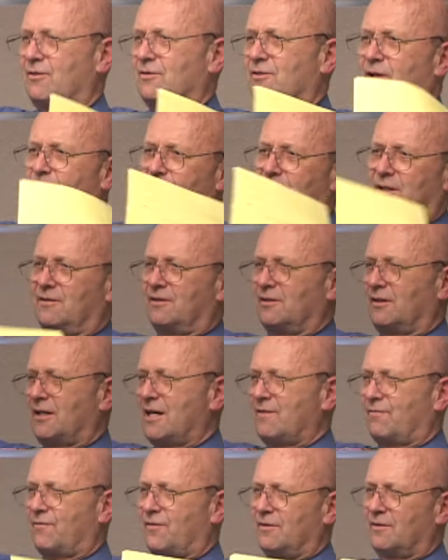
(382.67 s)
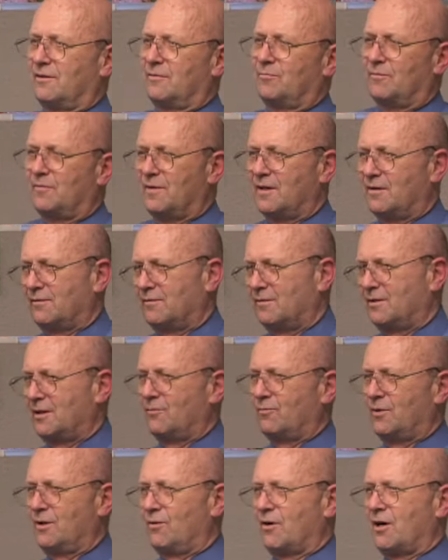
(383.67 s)
It was going to be delightful.
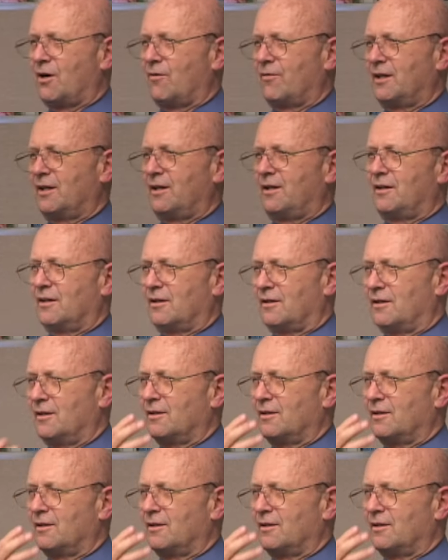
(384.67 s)
And we were already